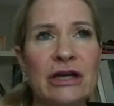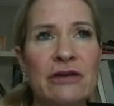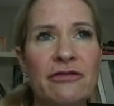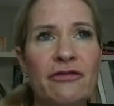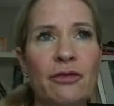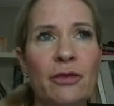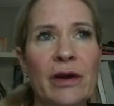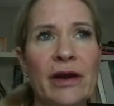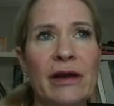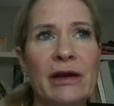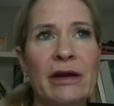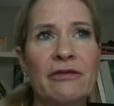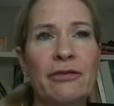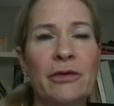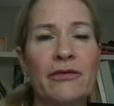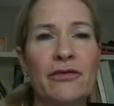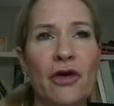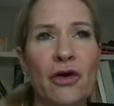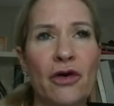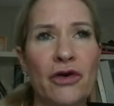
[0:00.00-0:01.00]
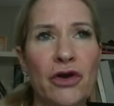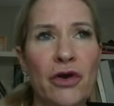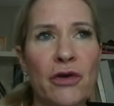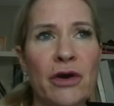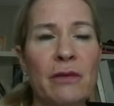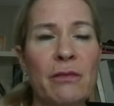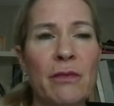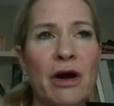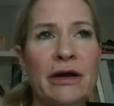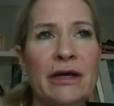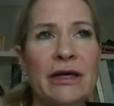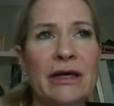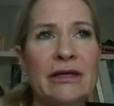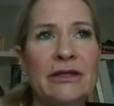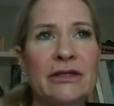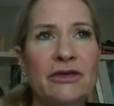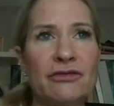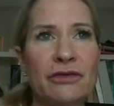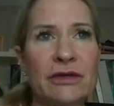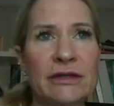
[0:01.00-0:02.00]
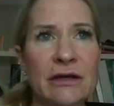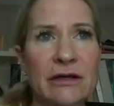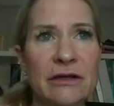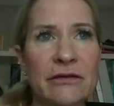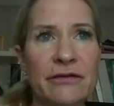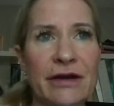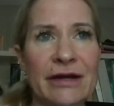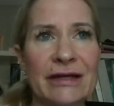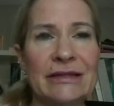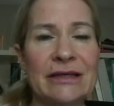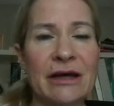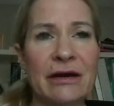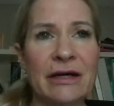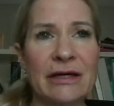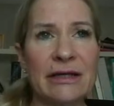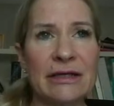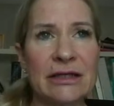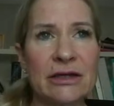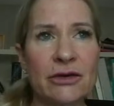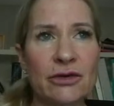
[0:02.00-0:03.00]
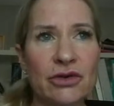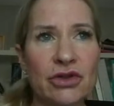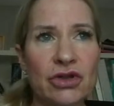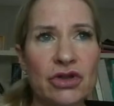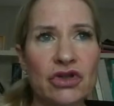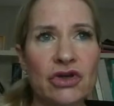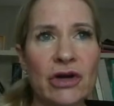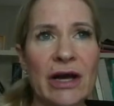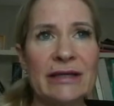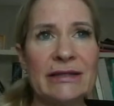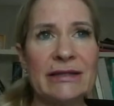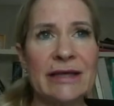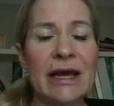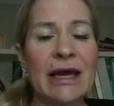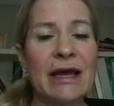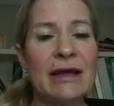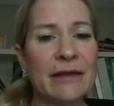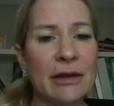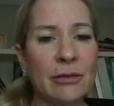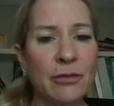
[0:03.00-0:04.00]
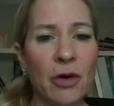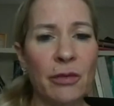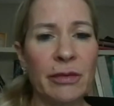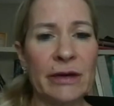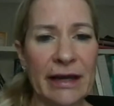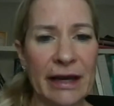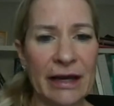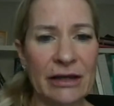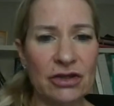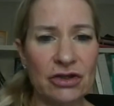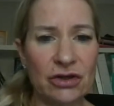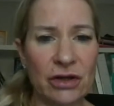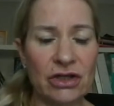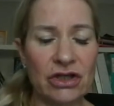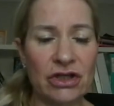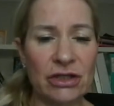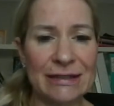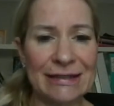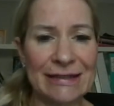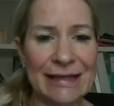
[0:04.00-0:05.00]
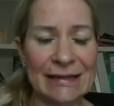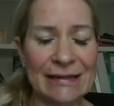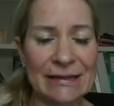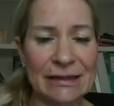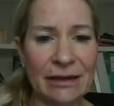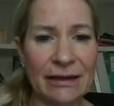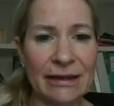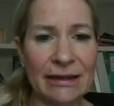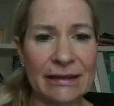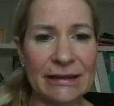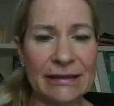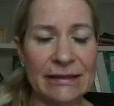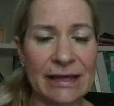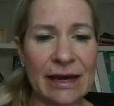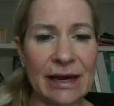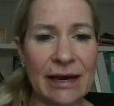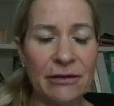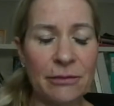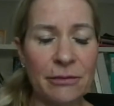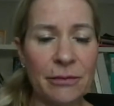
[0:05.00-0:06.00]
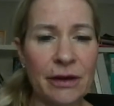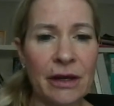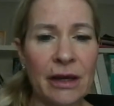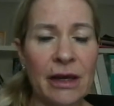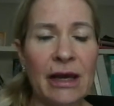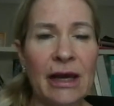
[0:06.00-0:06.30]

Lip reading: If we've got urine marking as a result of anxiety or stress, then probably castration is less likely to help.